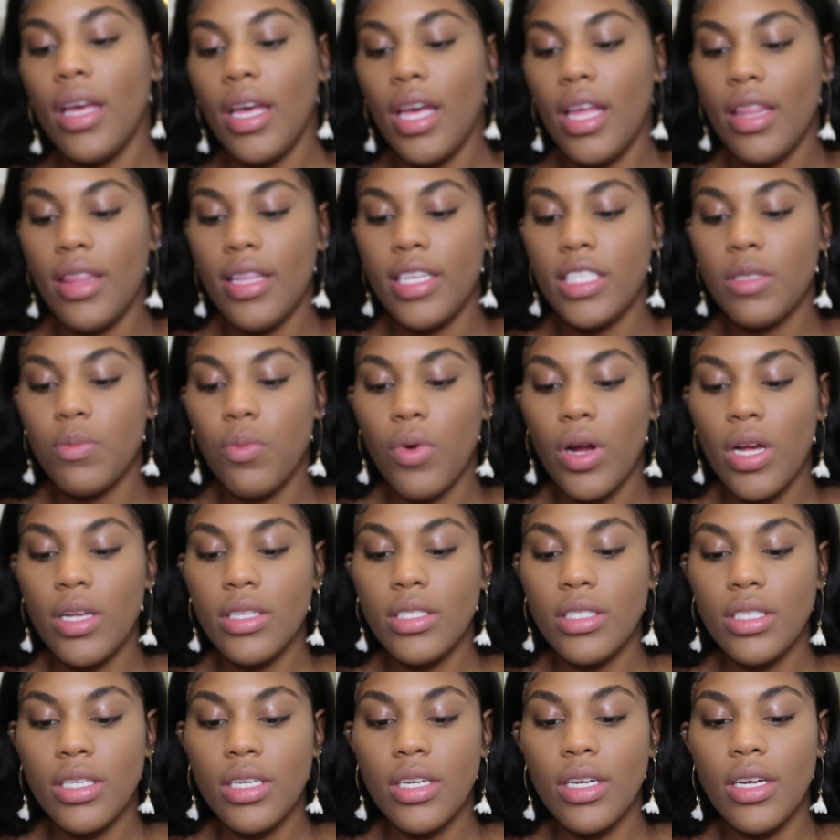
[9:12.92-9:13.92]
and this
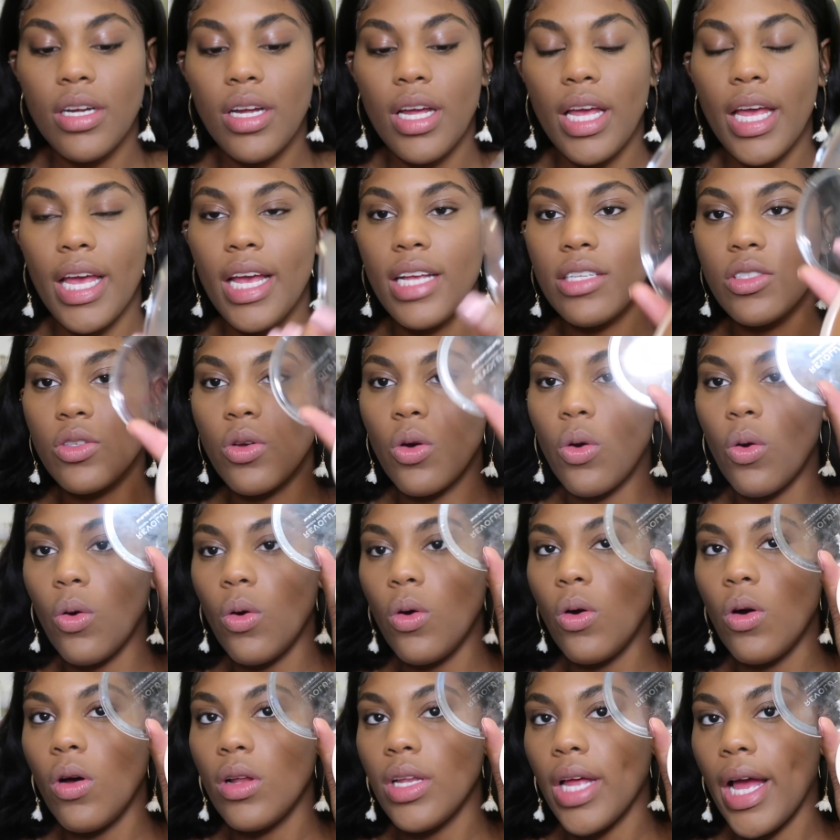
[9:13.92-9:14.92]
bronzer, it's
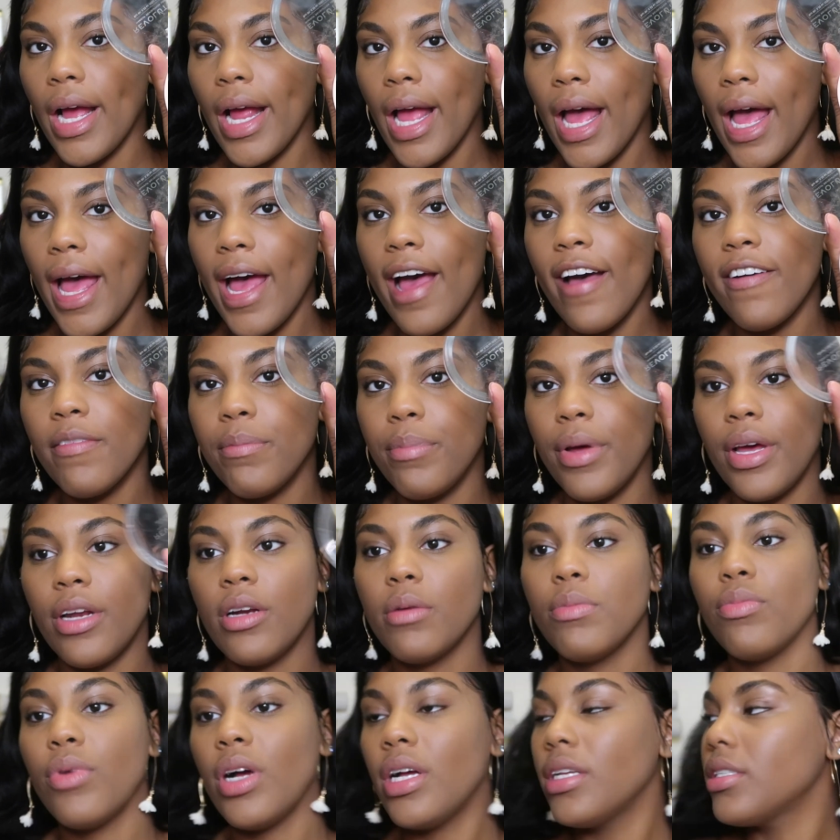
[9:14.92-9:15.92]
cool. Like, I have
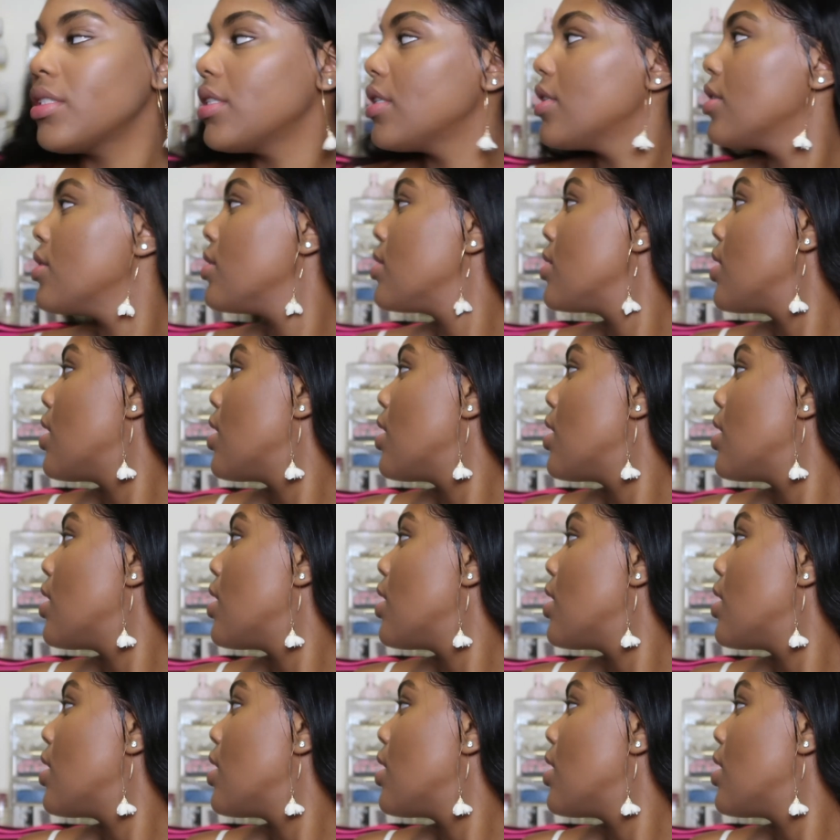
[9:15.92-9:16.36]
better bronzers,